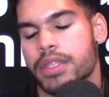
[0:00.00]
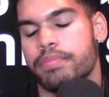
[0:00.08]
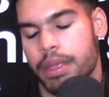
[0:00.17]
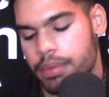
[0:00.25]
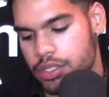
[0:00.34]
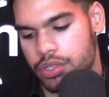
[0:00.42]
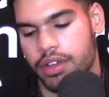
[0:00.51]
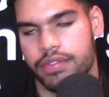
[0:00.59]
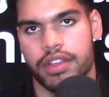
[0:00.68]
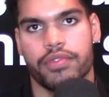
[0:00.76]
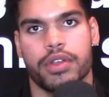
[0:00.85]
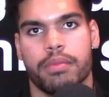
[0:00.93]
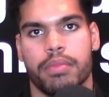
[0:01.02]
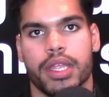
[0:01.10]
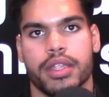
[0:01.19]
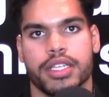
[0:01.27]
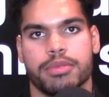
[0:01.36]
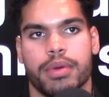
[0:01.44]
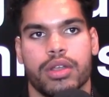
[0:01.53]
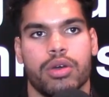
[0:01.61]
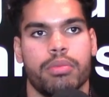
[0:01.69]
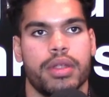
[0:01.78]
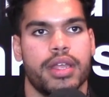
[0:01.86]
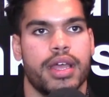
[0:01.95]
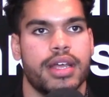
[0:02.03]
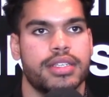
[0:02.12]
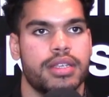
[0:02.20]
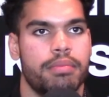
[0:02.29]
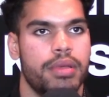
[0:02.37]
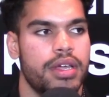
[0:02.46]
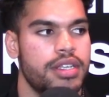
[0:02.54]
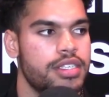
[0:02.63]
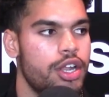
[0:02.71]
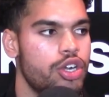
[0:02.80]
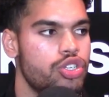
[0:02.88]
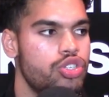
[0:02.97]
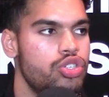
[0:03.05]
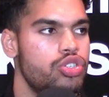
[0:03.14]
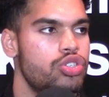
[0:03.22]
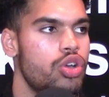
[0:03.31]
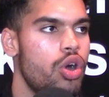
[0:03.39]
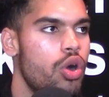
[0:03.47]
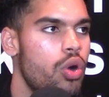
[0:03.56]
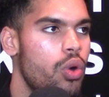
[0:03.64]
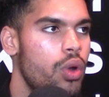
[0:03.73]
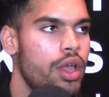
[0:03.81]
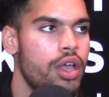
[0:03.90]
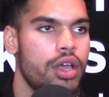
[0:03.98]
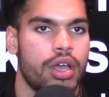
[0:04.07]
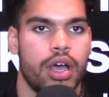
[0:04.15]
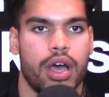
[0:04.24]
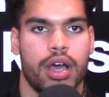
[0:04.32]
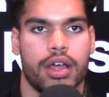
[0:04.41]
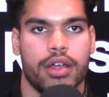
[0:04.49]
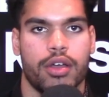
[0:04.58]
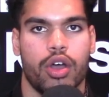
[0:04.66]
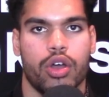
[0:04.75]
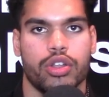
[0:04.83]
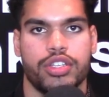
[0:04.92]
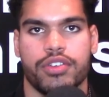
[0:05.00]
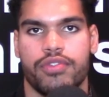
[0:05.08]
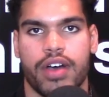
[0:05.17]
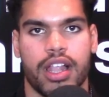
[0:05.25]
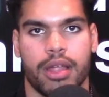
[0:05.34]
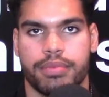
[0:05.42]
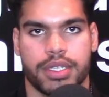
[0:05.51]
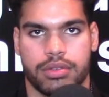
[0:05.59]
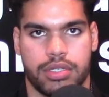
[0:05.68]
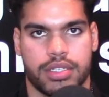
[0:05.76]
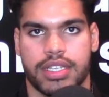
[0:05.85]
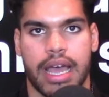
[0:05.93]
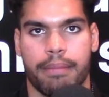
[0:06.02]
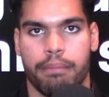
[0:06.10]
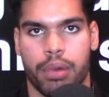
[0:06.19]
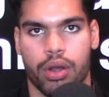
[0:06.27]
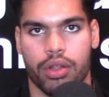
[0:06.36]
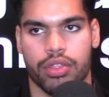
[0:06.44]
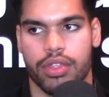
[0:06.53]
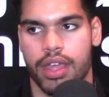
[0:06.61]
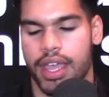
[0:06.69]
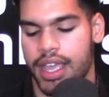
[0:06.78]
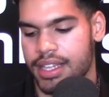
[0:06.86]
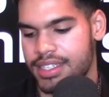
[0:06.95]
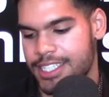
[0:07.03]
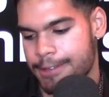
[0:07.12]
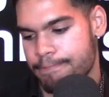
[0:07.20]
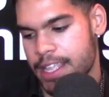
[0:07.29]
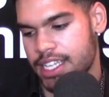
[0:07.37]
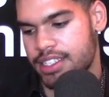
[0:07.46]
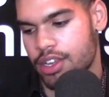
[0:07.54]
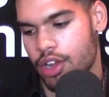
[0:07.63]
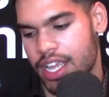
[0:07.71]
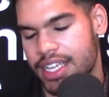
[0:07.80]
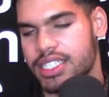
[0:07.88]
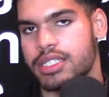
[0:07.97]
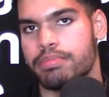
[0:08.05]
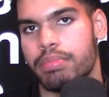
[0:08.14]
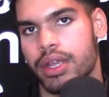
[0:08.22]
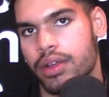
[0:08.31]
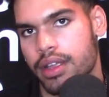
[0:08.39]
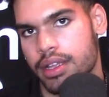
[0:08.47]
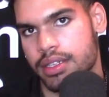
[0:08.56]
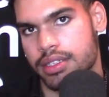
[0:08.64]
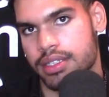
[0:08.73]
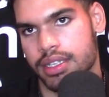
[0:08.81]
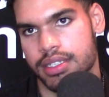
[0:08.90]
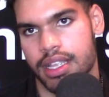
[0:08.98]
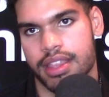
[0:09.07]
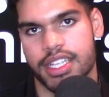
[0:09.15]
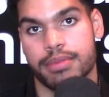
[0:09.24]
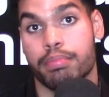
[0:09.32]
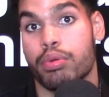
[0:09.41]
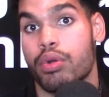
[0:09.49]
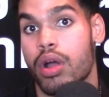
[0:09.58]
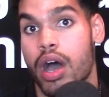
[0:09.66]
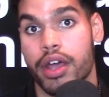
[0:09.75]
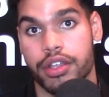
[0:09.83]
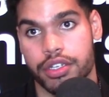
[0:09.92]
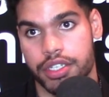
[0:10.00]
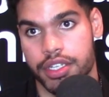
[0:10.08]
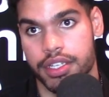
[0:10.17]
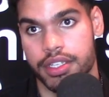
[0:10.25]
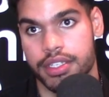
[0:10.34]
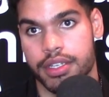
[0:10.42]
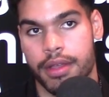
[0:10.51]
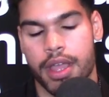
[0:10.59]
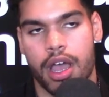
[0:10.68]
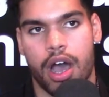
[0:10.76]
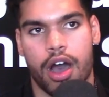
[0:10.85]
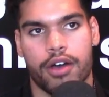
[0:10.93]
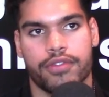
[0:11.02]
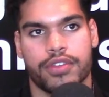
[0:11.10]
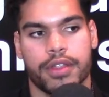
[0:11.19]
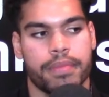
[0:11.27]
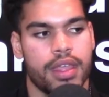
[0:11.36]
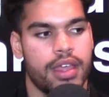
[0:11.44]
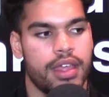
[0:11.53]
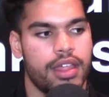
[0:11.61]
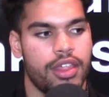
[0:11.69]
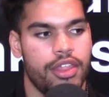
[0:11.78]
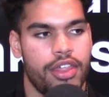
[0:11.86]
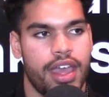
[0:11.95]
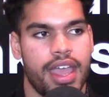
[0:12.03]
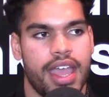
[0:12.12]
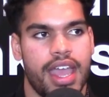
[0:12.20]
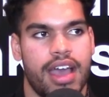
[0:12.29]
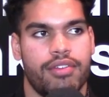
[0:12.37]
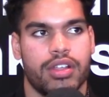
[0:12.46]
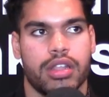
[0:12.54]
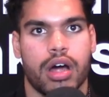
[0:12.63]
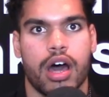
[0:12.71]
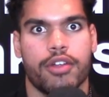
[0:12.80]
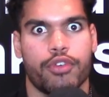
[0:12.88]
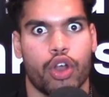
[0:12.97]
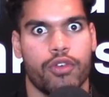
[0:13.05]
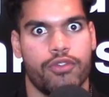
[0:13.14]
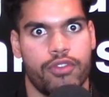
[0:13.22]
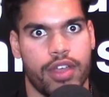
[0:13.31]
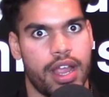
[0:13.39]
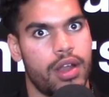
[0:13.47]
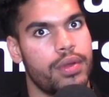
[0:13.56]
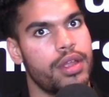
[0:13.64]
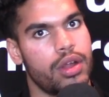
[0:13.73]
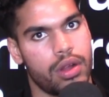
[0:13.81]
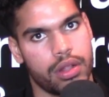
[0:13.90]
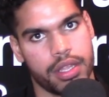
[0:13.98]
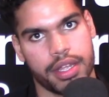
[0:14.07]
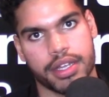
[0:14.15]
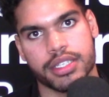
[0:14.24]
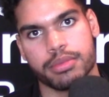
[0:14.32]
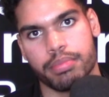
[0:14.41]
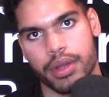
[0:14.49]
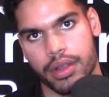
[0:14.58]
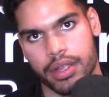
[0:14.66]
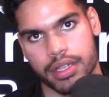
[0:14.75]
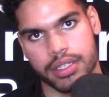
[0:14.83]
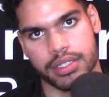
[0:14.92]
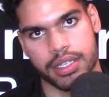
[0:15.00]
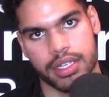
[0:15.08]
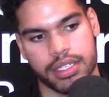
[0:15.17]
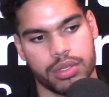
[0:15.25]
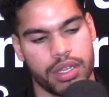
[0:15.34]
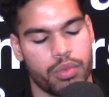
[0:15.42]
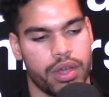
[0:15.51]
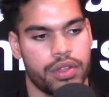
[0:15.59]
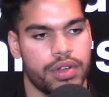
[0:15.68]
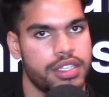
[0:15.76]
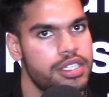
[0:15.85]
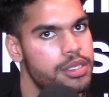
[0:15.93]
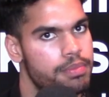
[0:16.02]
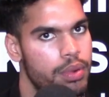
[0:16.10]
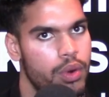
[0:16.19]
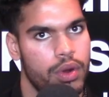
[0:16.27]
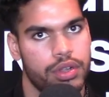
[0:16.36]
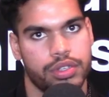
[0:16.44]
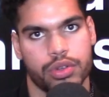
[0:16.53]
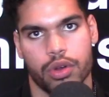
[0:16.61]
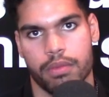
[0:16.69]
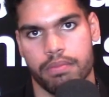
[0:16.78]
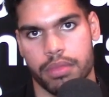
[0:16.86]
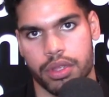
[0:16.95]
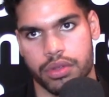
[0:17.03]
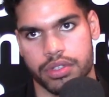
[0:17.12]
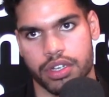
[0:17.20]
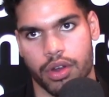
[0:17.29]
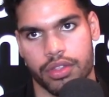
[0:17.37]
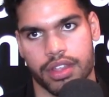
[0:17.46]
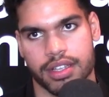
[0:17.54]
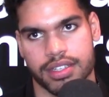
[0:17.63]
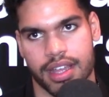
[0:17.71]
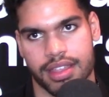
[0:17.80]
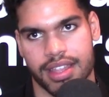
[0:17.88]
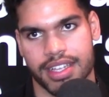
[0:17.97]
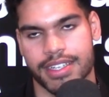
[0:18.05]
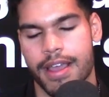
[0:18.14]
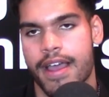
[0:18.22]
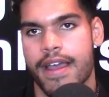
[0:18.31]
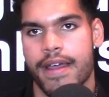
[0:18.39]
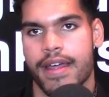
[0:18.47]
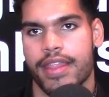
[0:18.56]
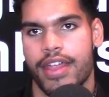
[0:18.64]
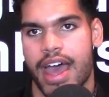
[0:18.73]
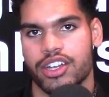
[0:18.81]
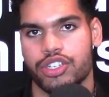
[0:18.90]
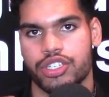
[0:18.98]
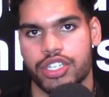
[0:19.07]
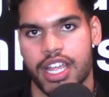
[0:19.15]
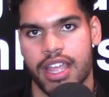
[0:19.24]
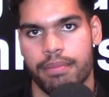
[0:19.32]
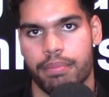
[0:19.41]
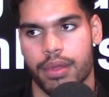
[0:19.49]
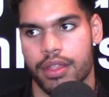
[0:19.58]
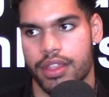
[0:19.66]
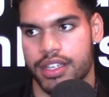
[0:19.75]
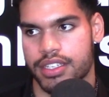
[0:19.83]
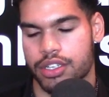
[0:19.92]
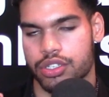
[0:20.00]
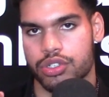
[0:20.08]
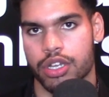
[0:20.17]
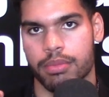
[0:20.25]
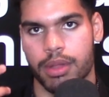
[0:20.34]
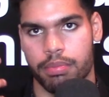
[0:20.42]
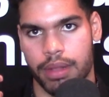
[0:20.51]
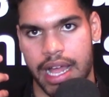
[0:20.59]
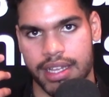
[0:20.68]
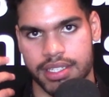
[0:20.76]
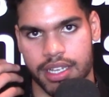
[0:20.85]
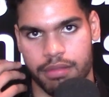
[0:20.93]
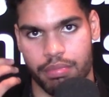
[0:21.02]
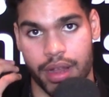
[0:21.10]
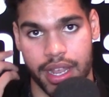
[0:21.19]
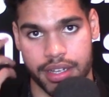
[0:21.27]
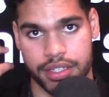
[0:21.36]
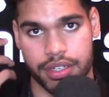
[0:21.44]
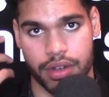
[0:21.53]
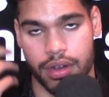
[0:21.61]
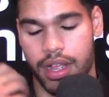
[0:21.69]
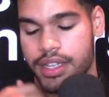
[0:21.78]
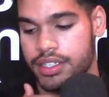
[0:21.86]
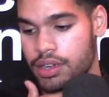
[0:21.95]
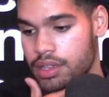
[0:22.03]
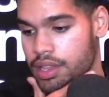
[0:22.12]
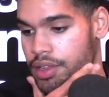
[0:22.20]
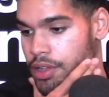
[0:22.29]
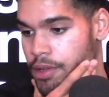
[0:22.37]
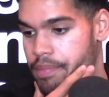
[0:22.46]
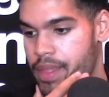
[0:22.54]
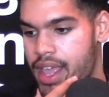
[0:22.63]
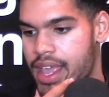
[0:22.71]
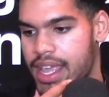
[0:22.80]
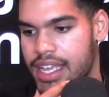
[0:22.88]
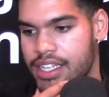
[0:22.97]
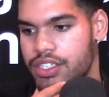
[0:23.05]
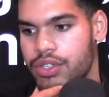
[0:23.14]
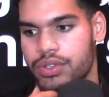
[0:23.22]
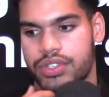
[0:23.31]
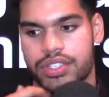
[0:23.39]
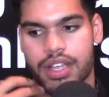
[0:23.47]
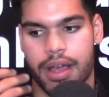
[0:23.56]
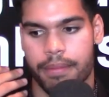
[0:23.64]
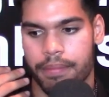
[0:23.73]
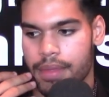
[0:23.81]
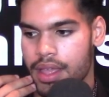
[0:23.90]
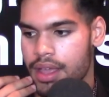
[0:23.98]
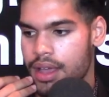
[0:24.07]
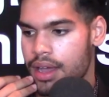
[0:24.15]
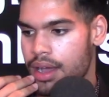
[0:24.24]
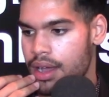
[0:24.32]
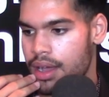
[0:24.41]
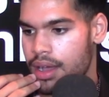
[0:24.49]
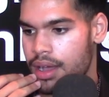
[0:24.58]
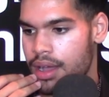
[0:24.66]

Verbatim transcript: People do have different abilities, but nobody has abilities that are so uh, developed just at birth. It's it's experiences and these prodigies often they have a lot of very early experiences in whether it's sports or music or things like this that shape this extremely plastic brain as you're as you're little into some uh,